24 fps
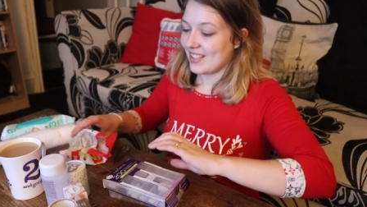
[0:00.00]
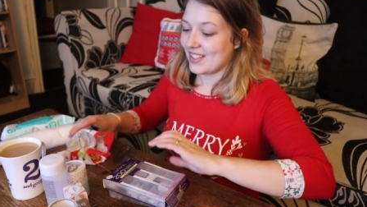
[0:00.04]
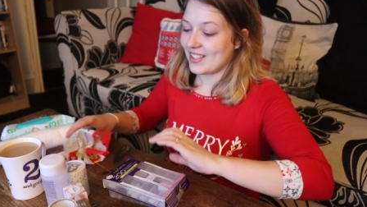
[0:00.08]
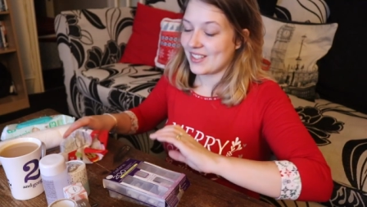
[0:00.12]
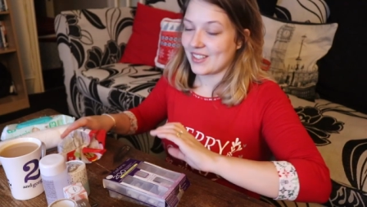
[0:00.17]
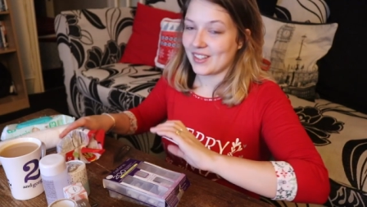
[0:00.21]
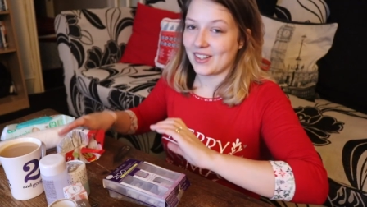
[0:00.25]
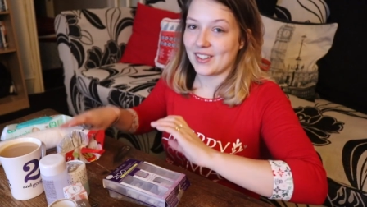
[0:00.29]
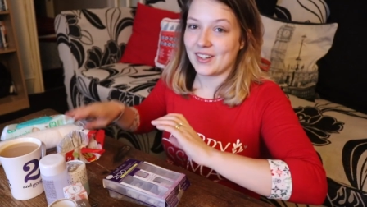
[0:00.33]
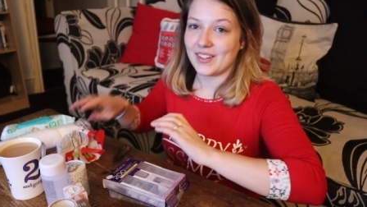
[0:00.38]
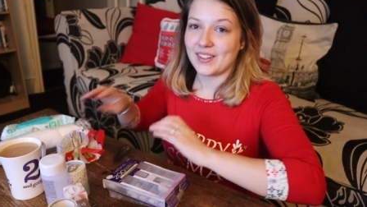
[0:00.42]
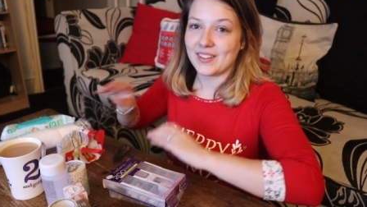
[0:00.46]

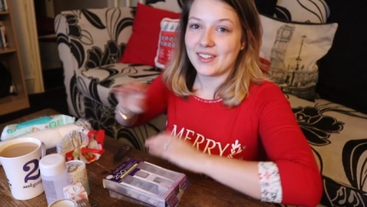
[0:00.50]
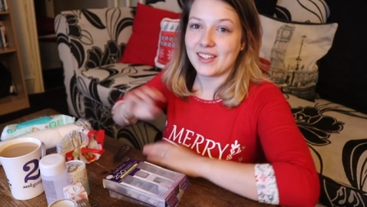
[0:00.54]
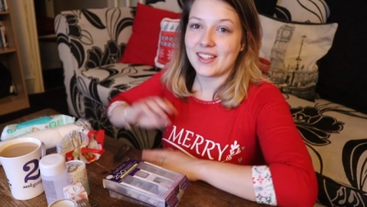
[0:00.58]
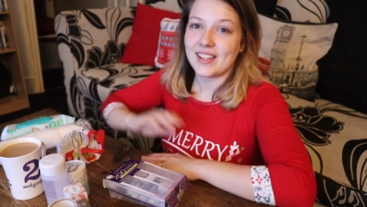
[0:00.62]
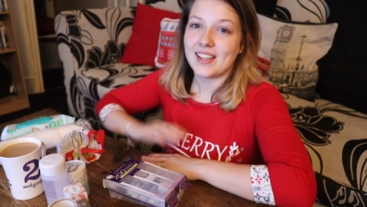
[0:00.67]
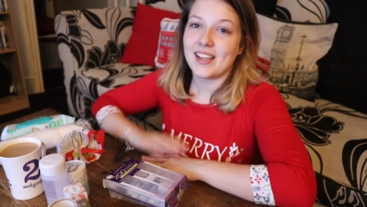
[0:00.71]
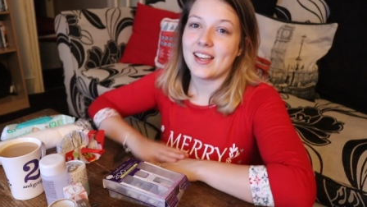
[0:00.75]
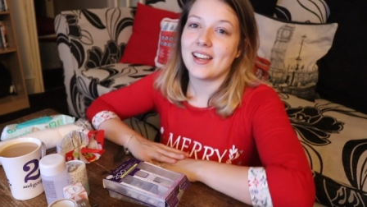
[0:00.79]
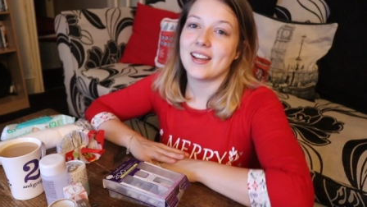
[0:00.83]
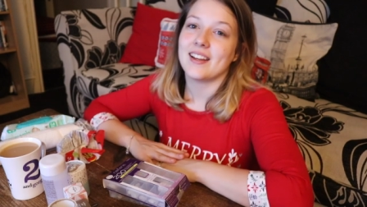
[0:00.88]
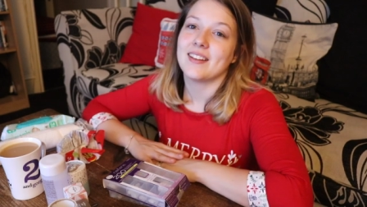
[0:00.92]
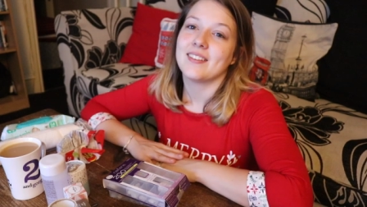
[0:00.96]
so
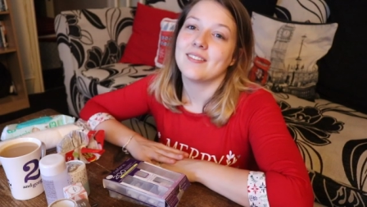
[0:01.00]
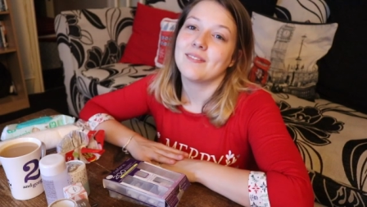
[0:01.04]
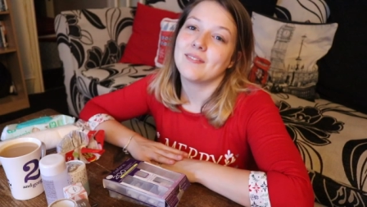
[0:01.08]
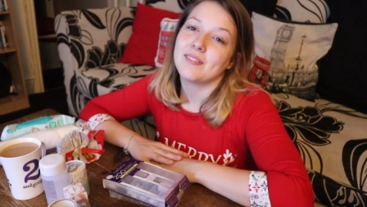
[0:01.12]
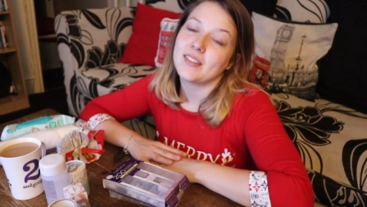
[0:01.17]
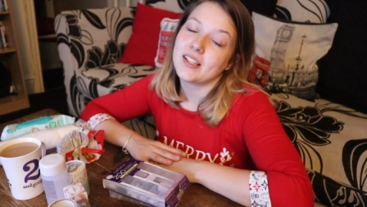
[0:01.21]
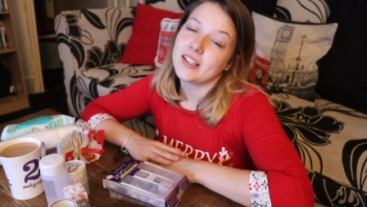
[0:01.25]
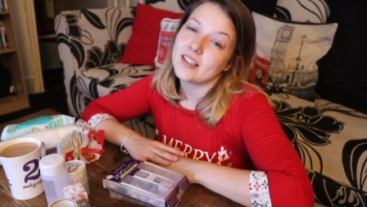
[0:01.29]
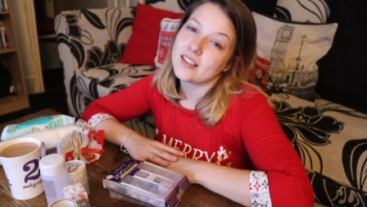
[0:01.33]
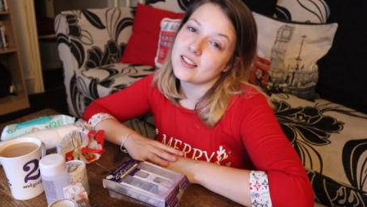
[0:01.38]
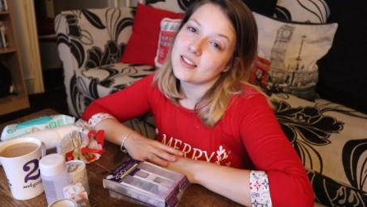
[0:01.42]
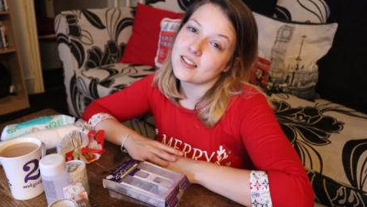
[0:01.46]
yeah
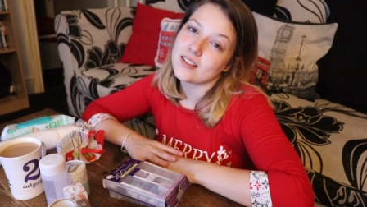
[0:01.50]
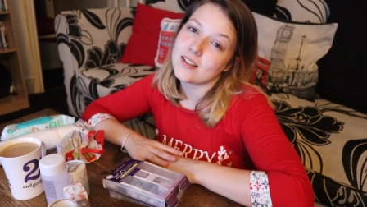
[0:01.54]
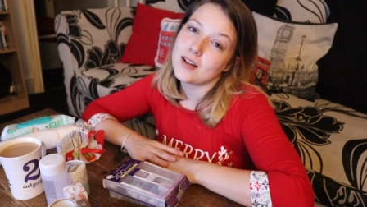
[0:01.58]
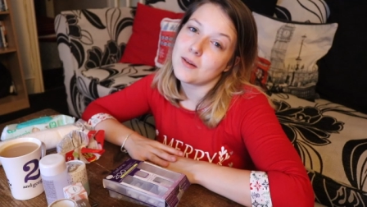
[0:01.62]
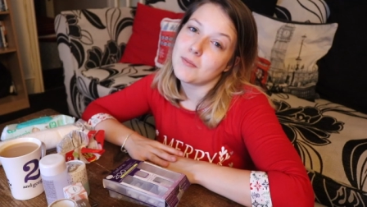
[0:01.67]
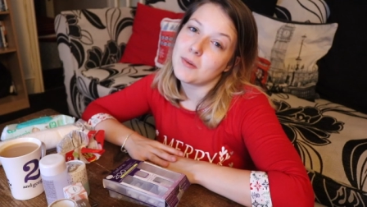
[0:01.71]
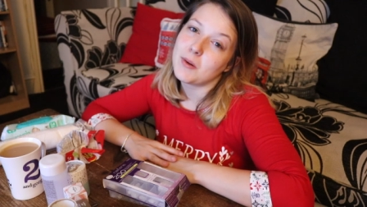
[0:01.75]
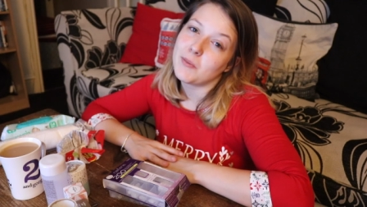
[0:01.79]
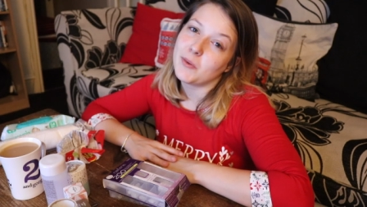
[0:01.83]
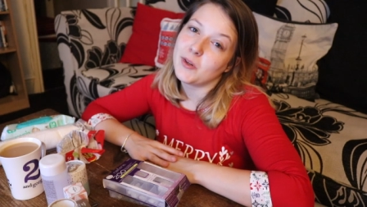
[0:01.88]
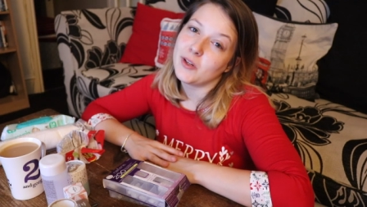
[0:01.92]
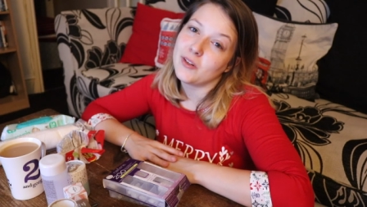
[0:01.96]
I'm gonna
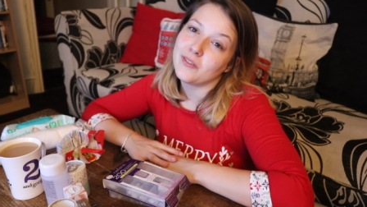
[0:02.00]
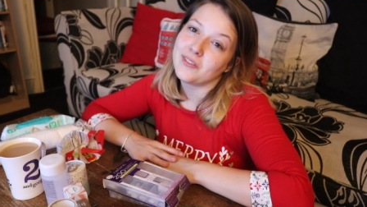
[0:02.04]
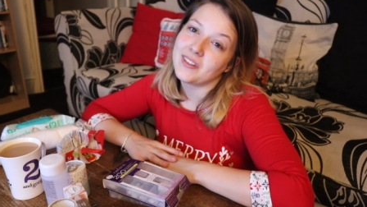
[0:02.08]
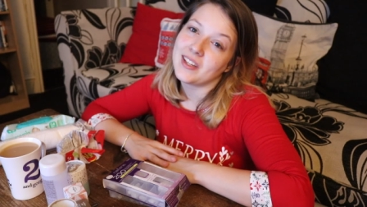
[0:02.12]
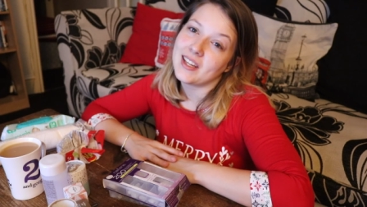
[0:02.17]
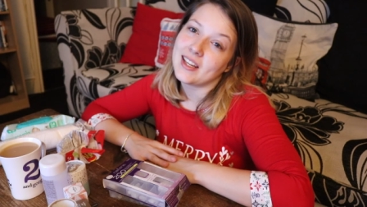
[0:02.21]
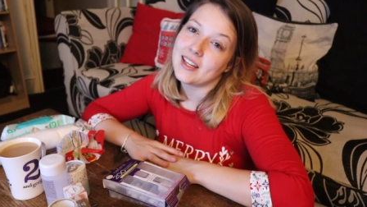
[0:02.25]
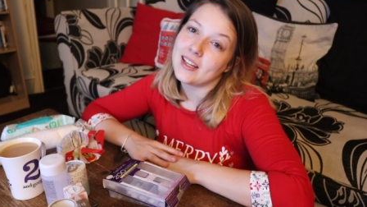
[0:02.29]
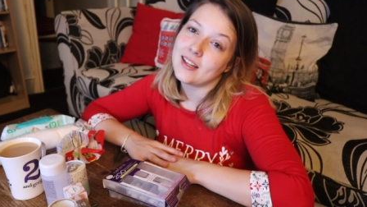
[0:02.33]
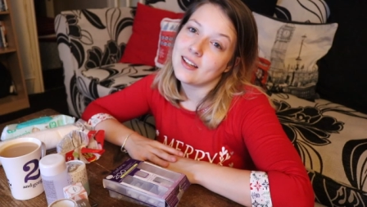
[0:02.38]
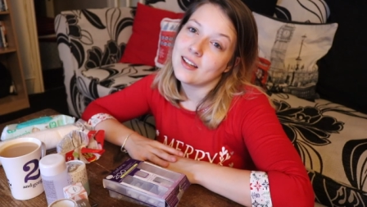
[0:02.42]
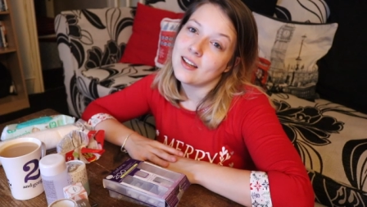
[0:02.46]
start my
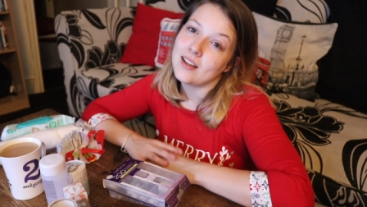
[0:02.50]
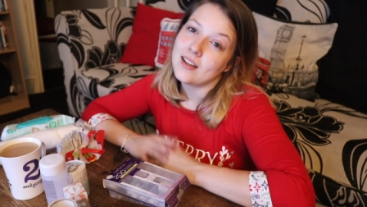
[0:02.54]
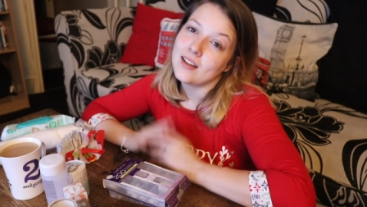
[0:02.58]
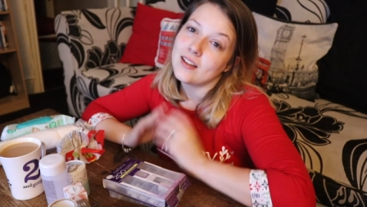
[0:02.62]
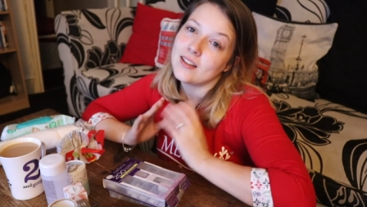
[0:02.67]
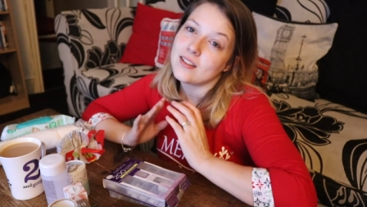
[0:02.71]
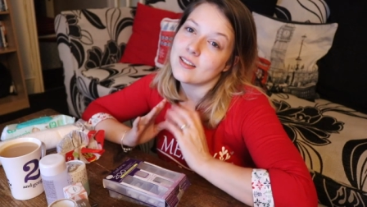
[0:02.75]
movie